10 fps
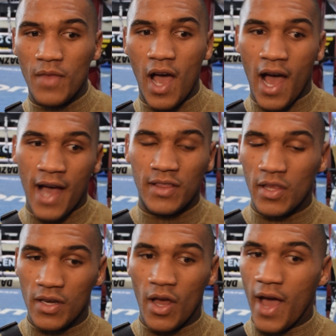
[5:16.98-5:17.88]
I
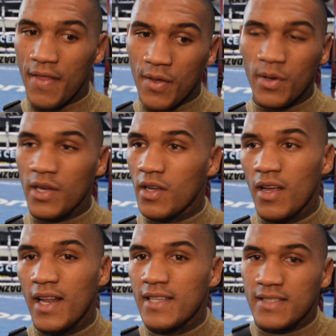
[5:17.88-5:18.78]
didn't know how they were going to go.
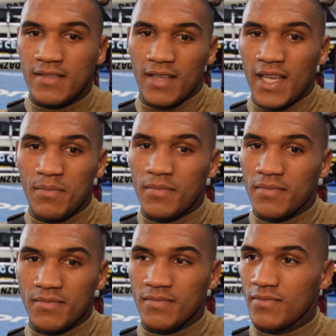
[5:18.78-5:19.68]
That's him.
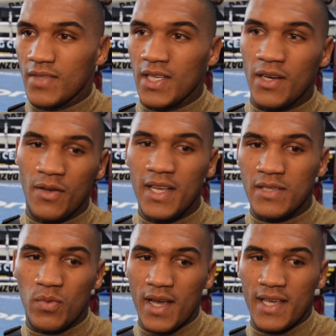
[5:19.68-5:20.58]
You know,
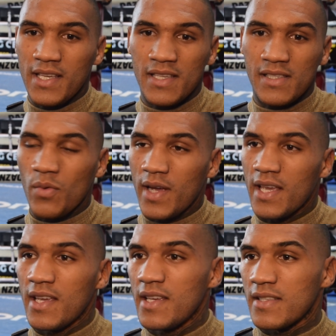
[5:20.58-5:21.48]
that's why he is the way
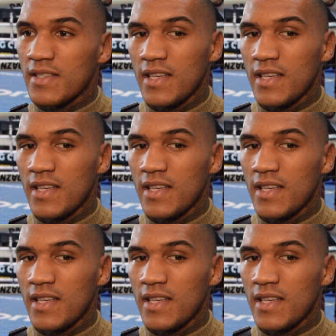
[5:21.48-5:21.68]
he is.